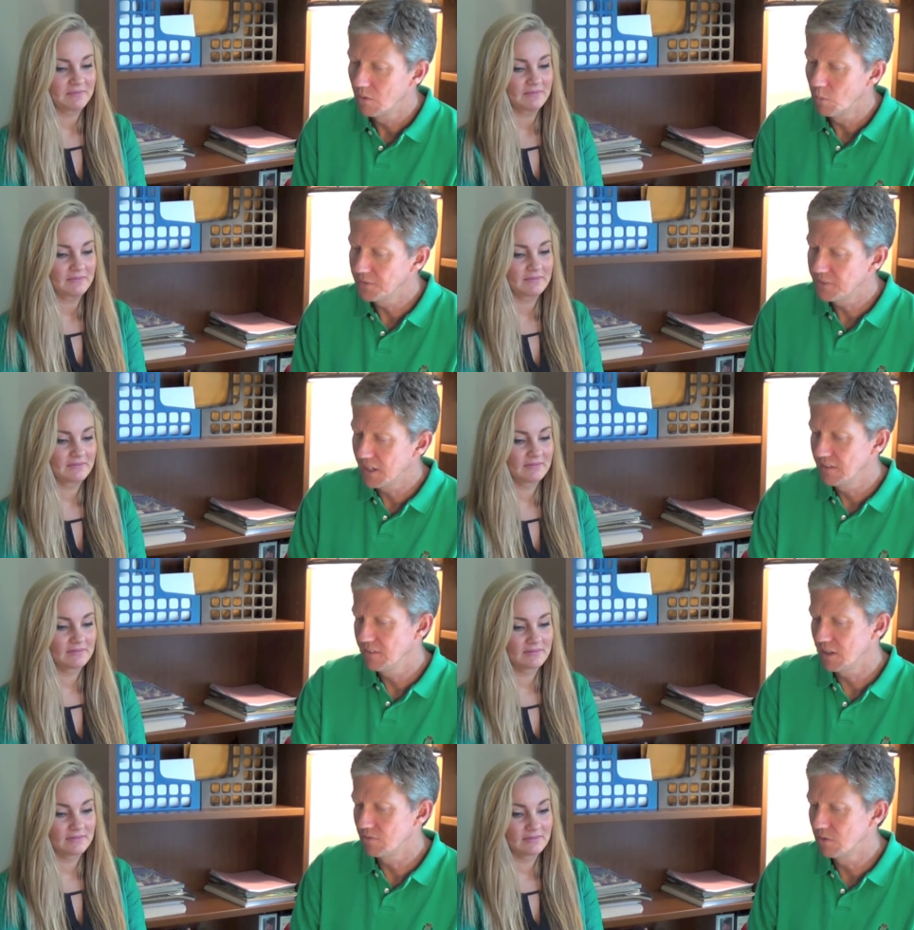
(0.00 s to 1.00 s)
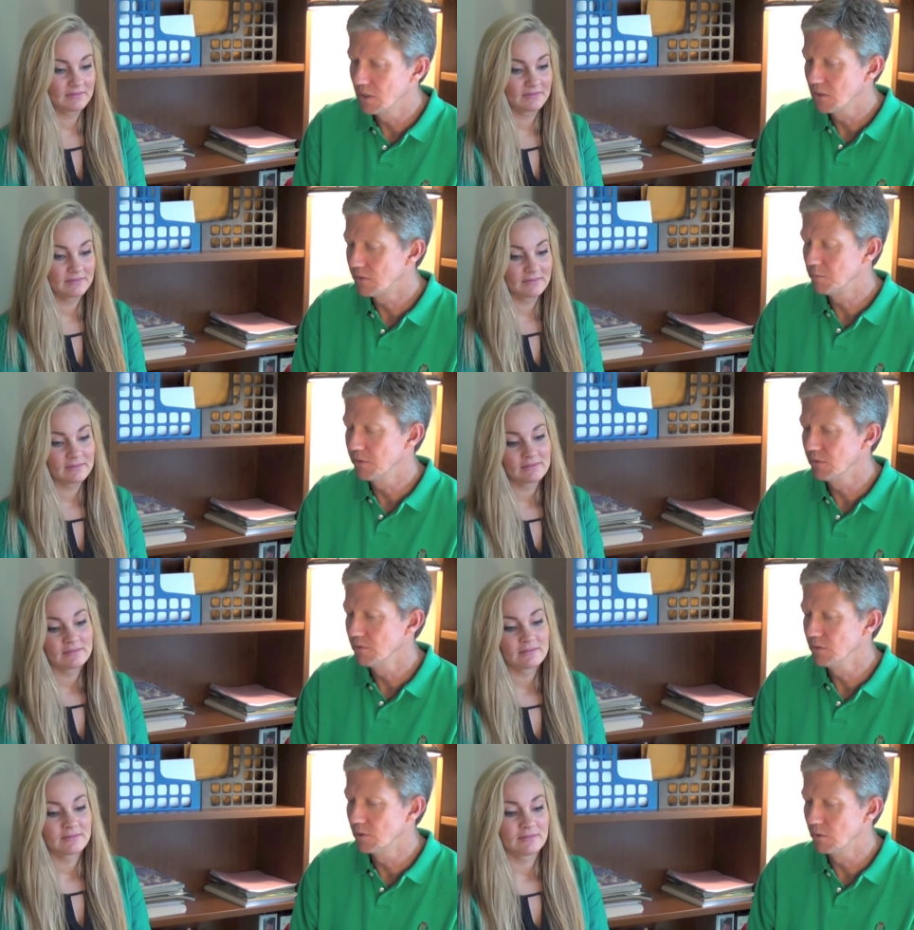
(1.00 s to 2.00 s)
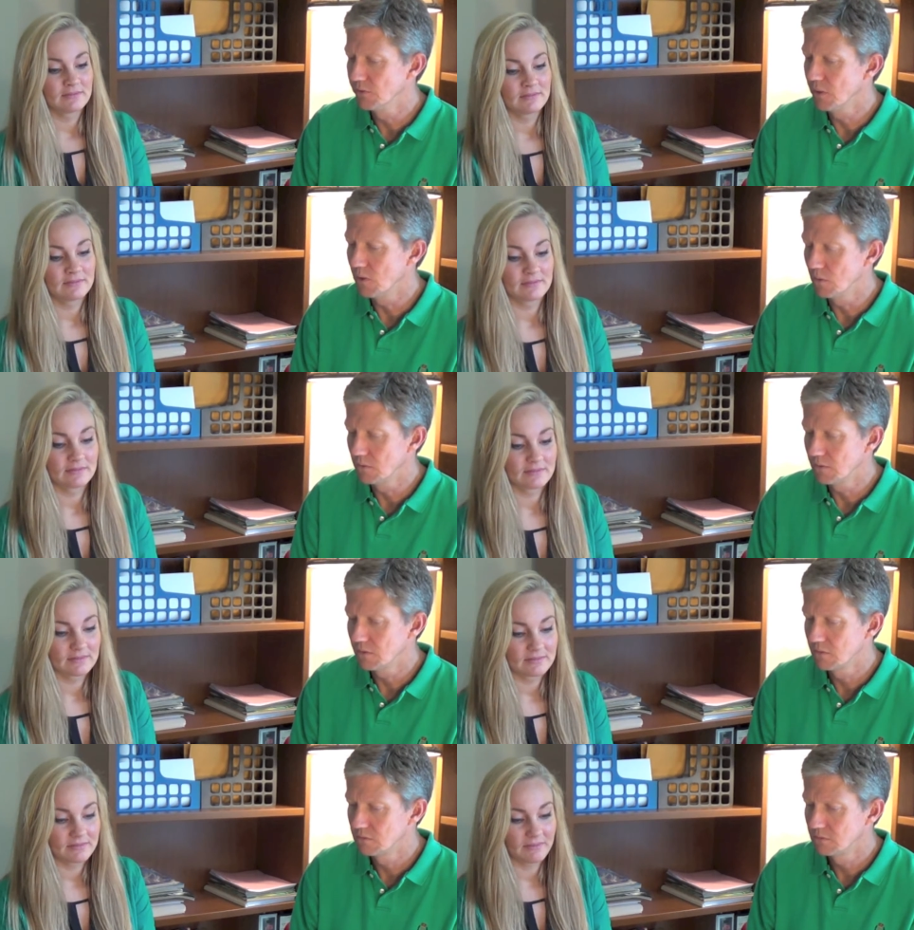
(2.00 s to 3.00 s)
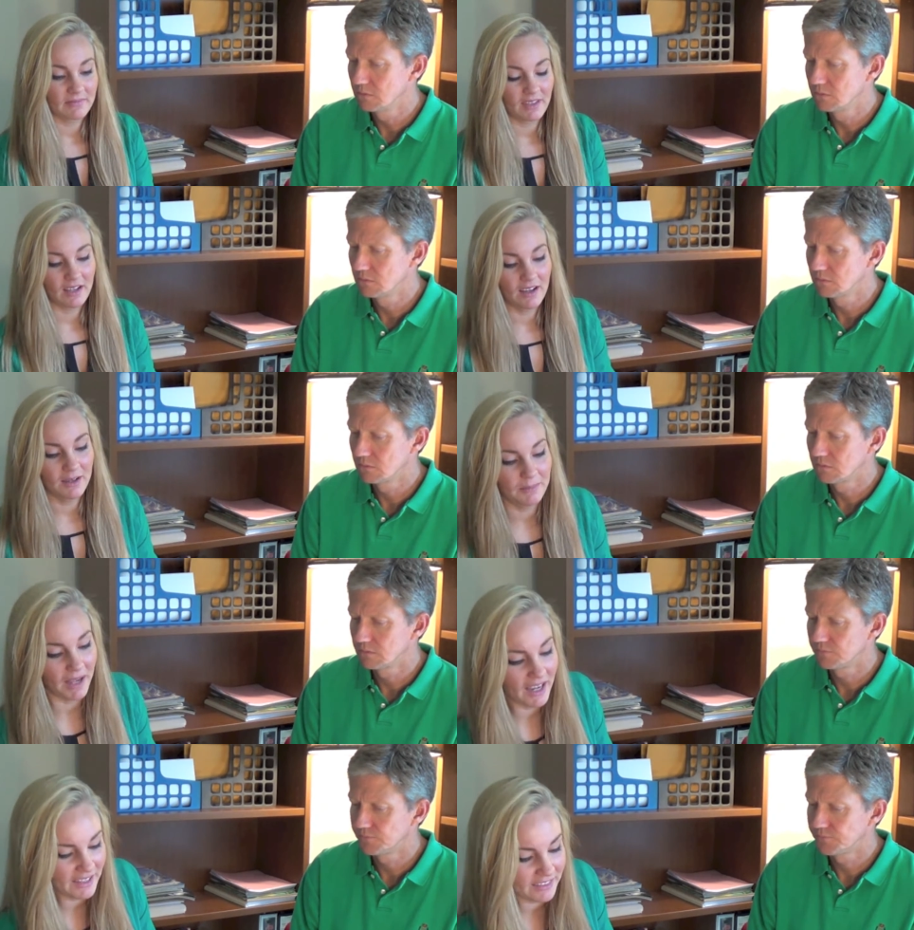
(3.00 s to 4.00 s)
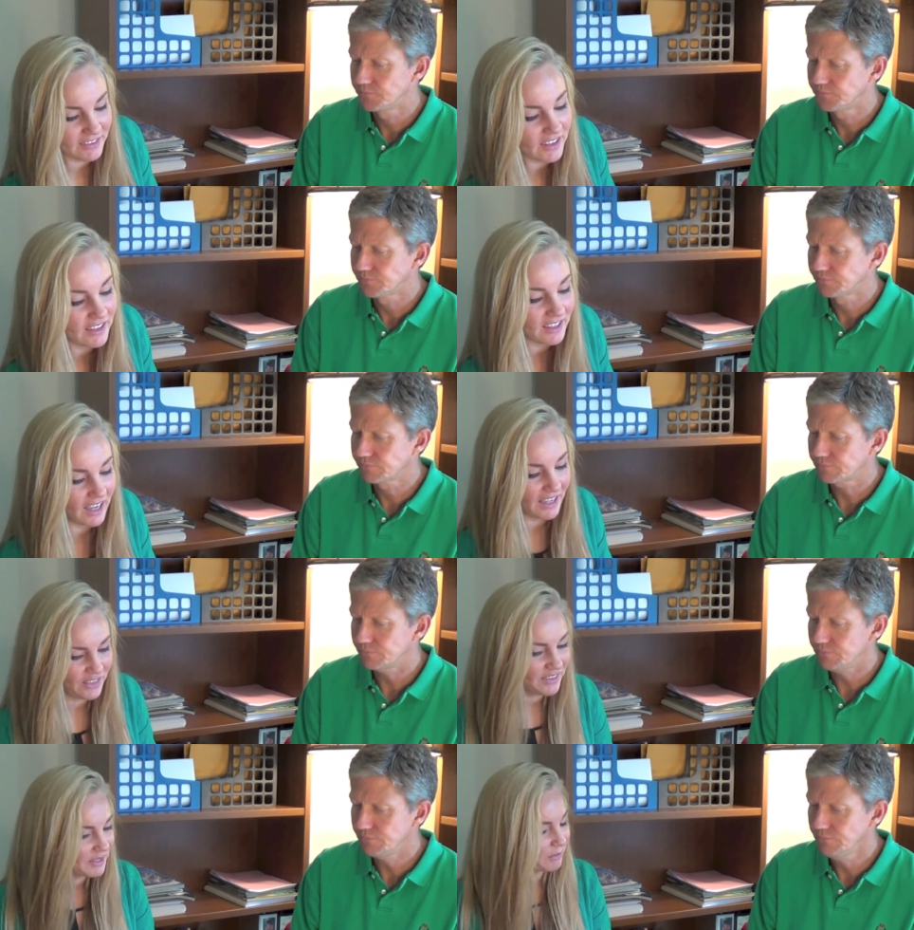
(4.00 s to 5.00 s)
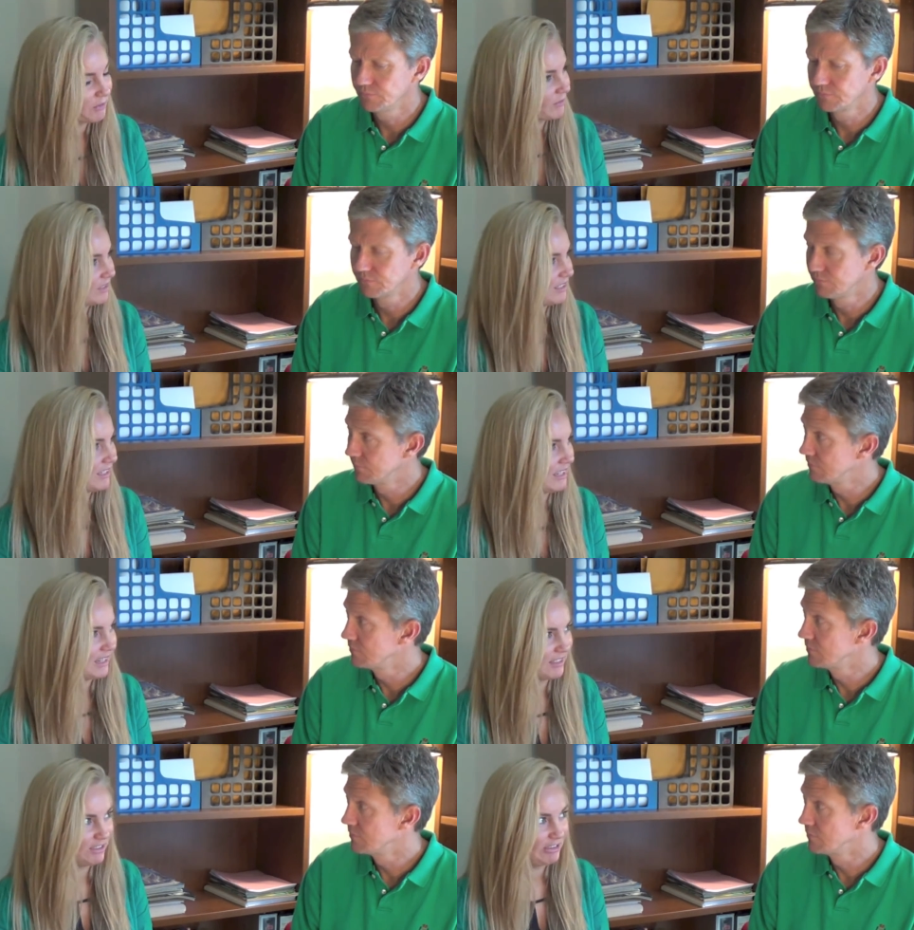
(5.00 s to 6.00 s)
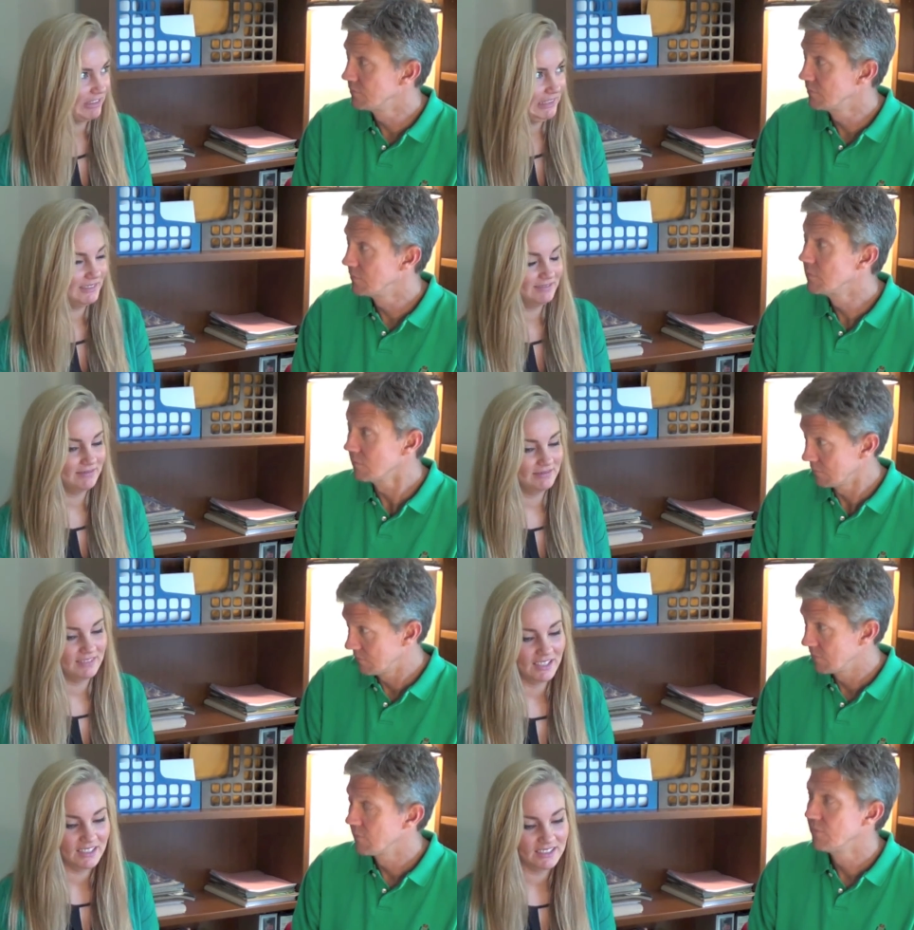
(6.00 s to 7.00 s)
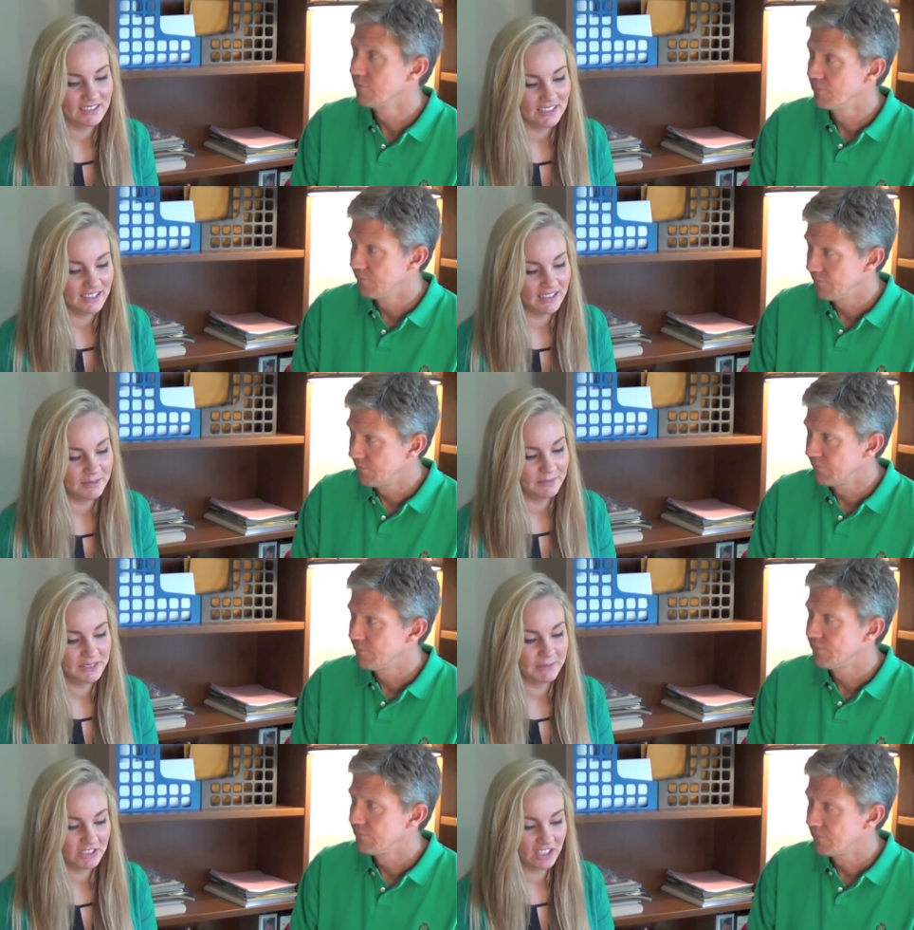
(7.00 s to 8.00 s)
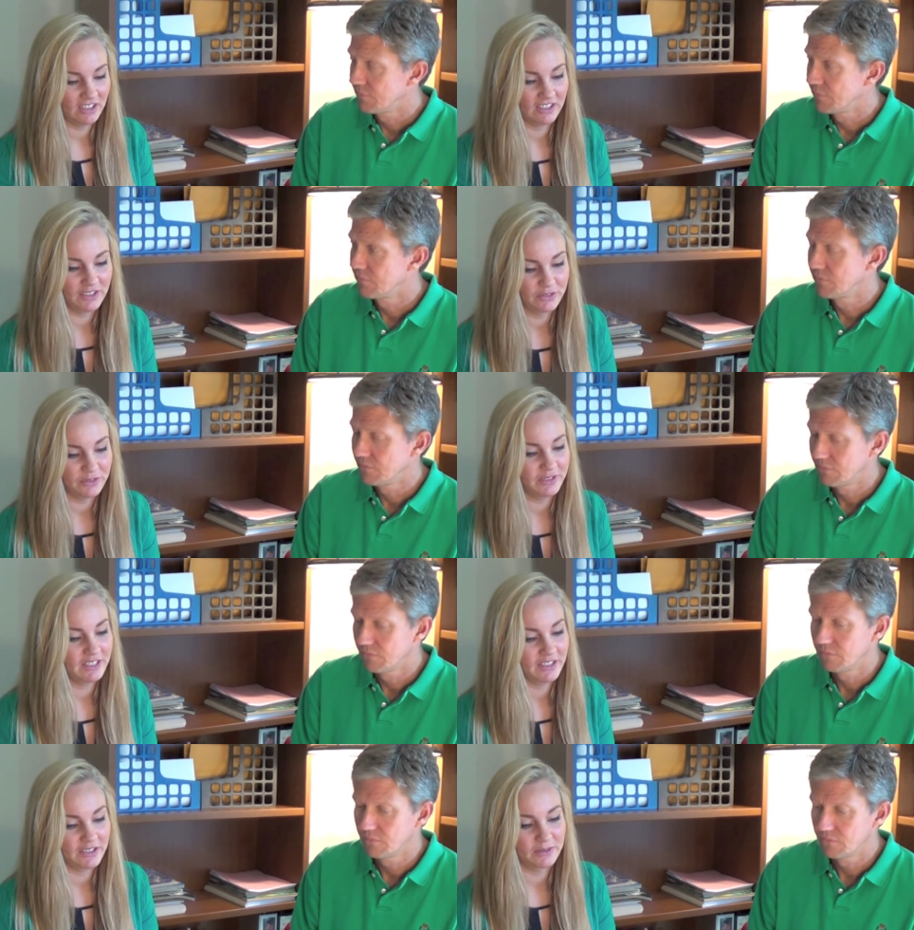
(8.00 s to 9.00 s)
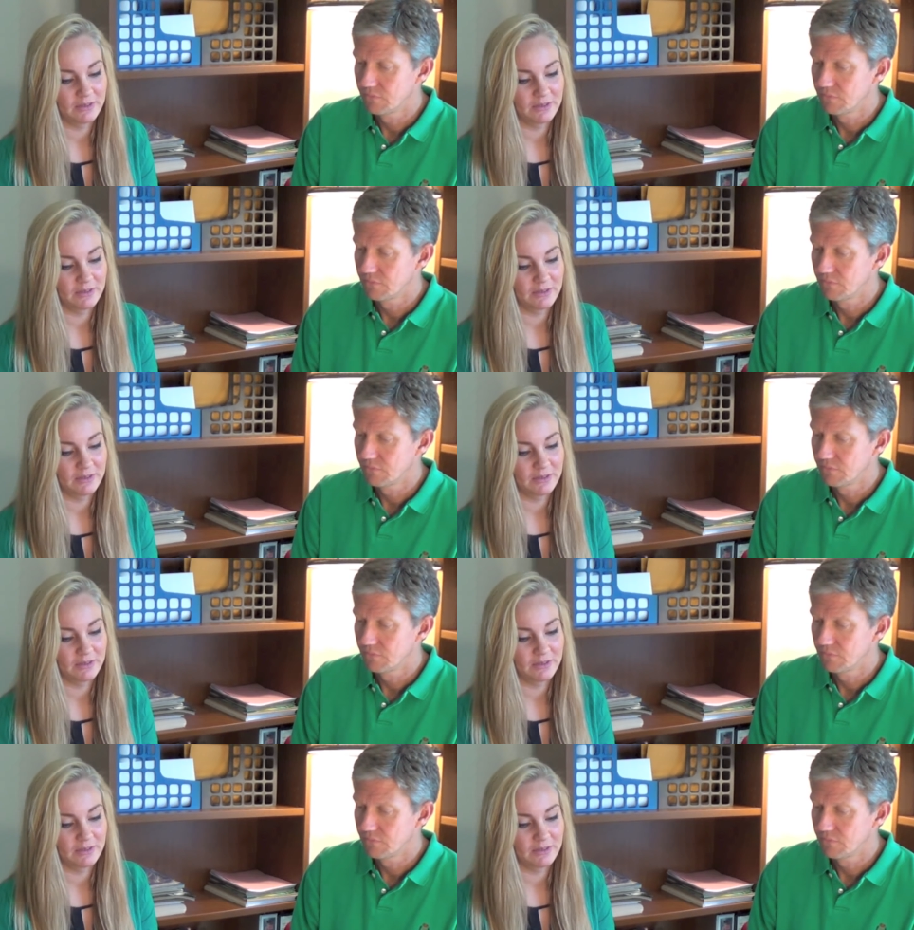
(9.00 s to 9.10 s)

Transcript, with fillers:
Speaker 1: what stands out for you in terms of your results?
Speaker 2: I thought they were really accurate, honestly, especially looking through the other